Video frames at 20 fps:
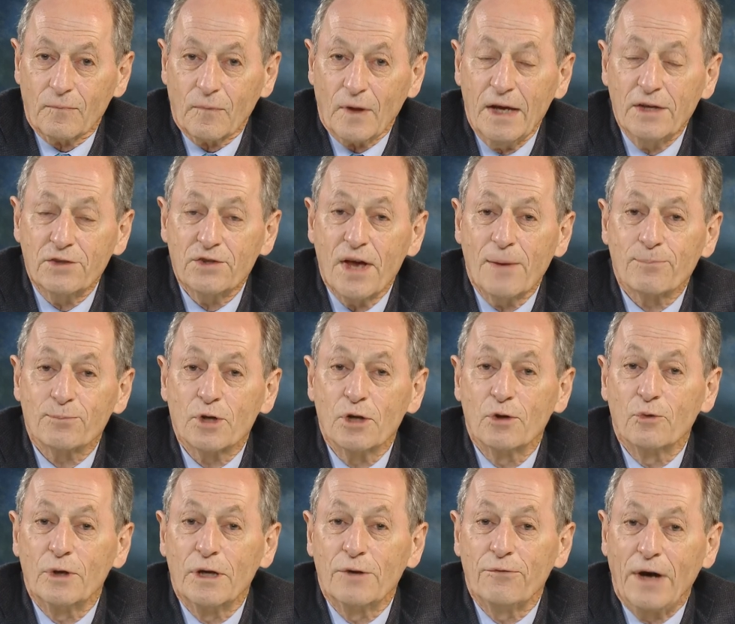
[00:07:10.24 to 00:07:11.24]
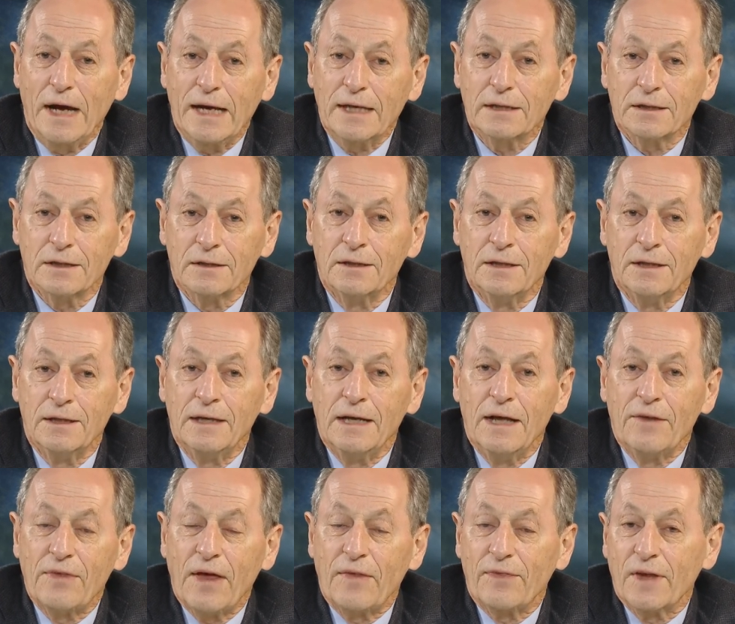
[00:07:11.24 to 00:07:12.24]
It's absolutely vital
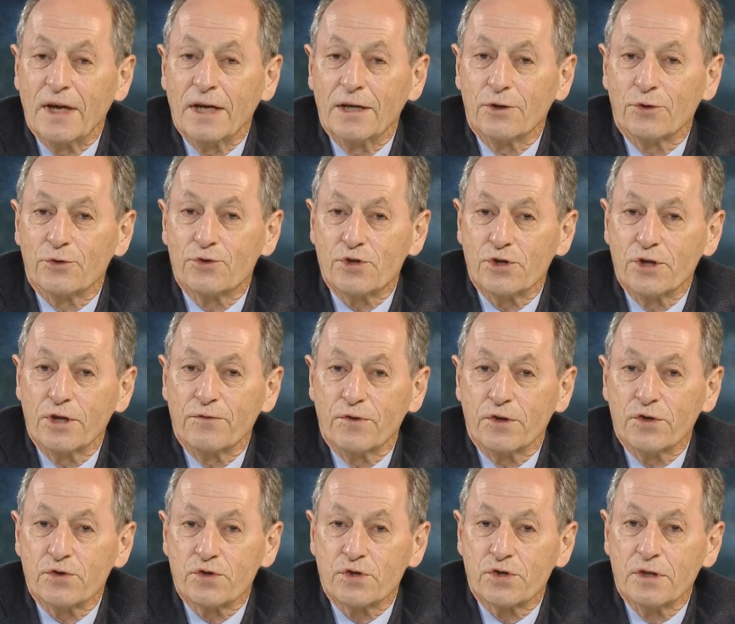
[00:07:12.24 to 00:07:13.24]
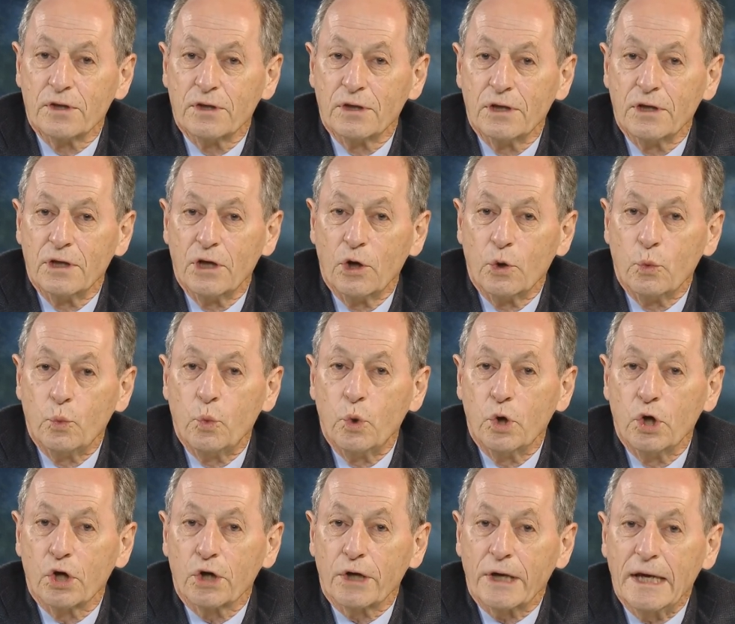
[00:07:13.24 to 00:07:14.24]
that the health service
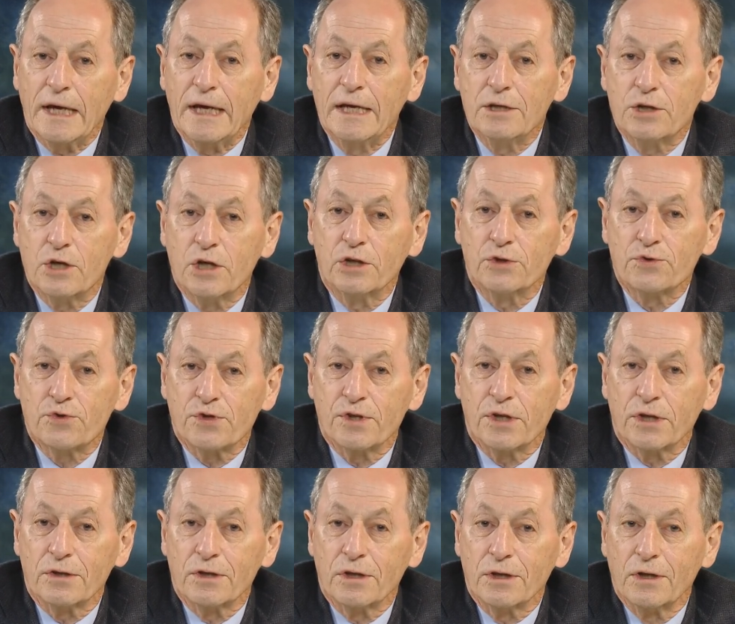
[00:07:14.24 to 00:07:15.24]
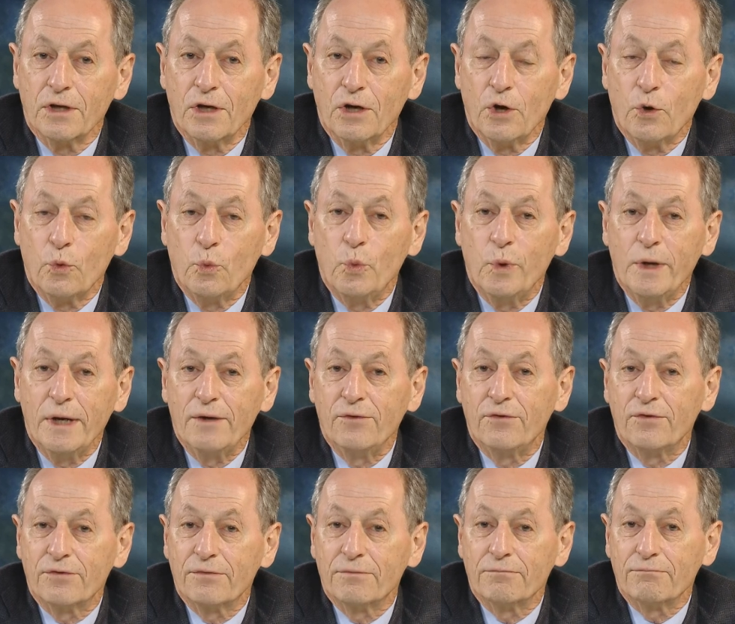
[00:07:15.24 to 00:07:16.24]
work in concert
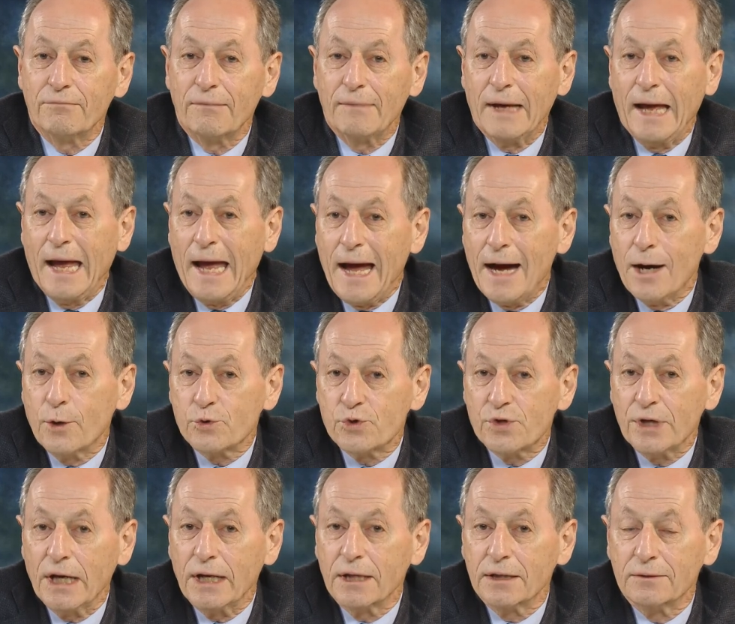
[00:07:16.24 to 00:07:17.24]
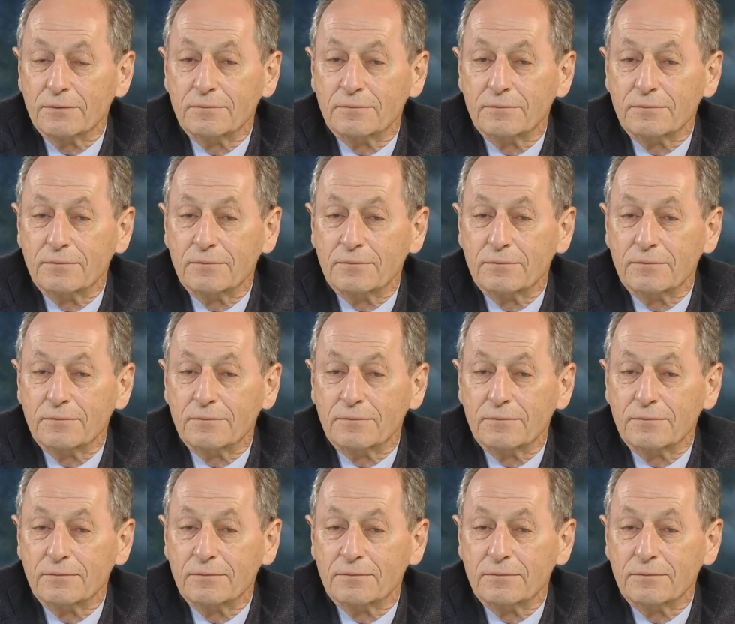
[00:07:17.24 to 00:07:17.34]
with housing,